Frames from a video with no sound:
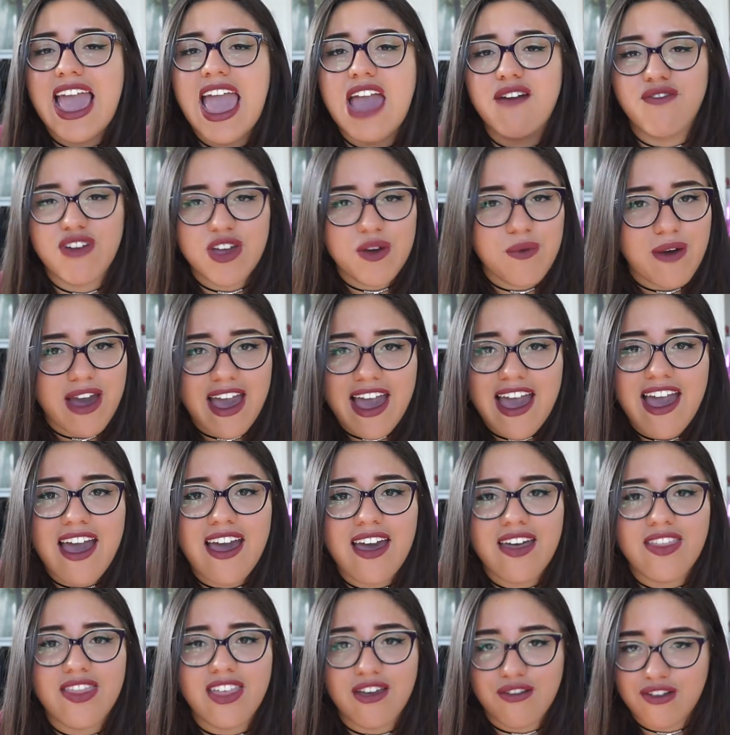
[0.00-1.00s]

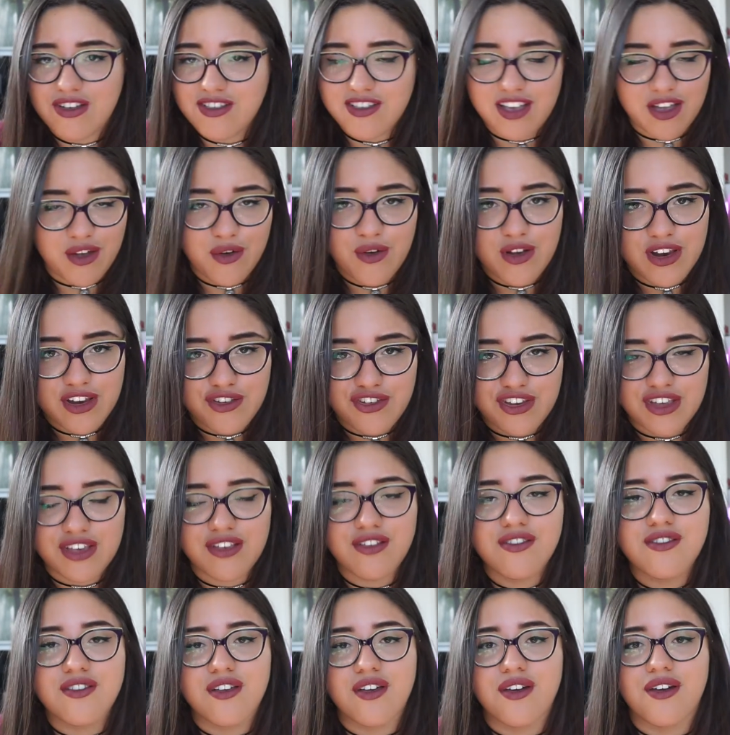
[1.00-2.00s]
Everywhere there is psychology,
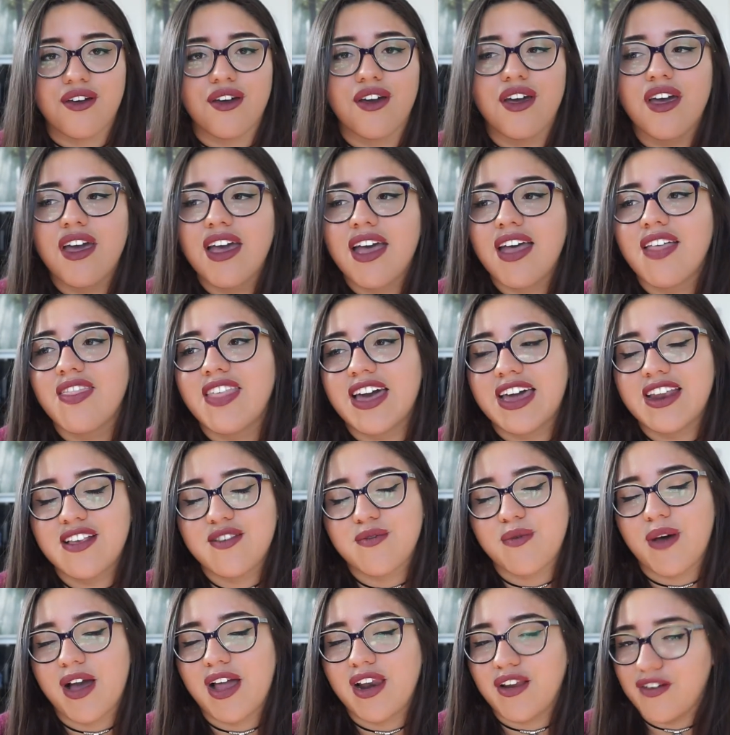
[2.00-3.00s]
so that
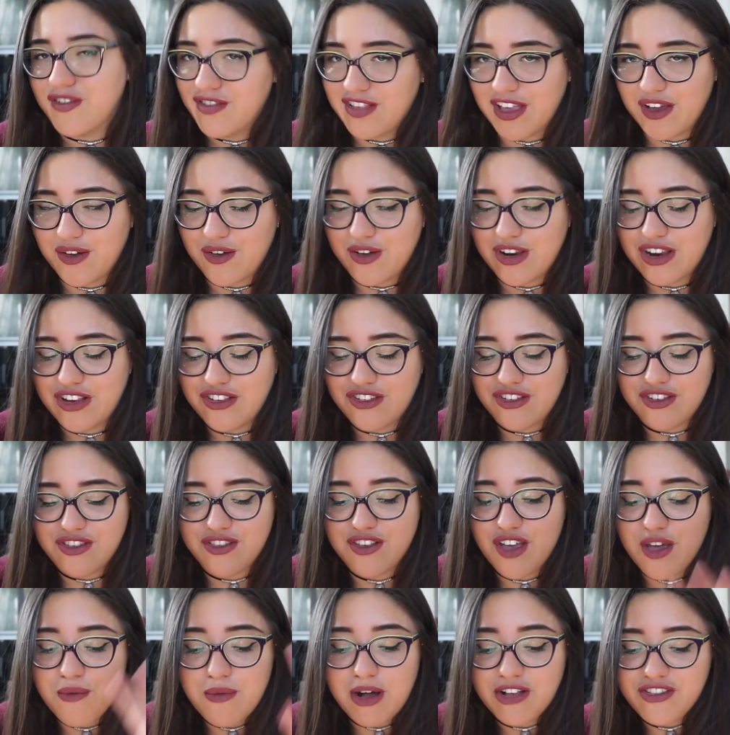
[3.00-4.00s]
is why I love psychology
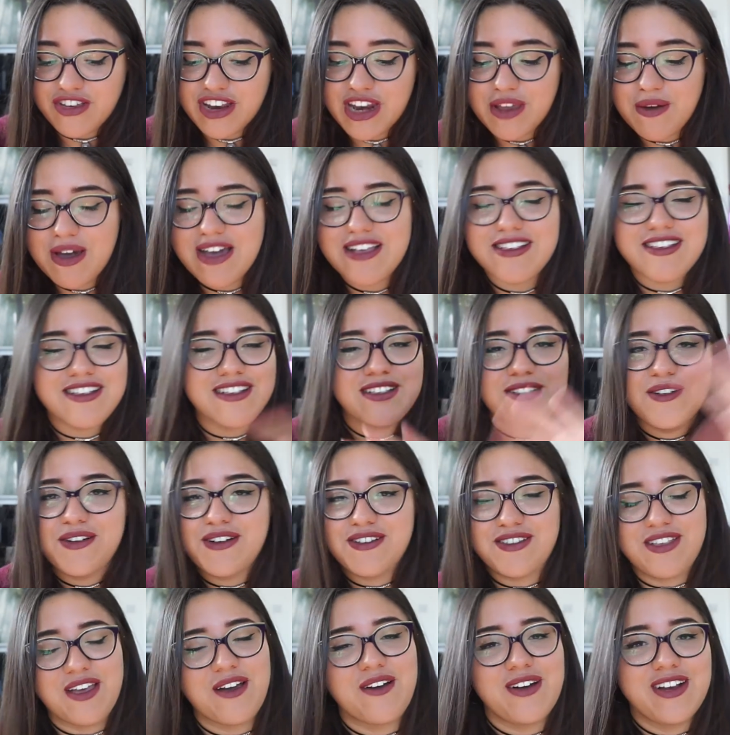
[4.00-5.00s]
so much. Anyway, this is
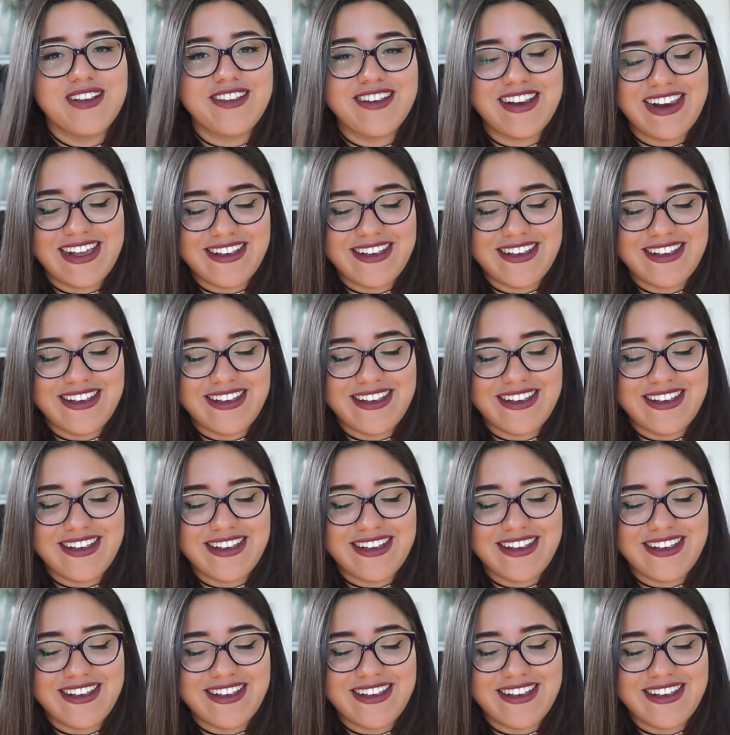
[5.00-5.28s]
not a psychology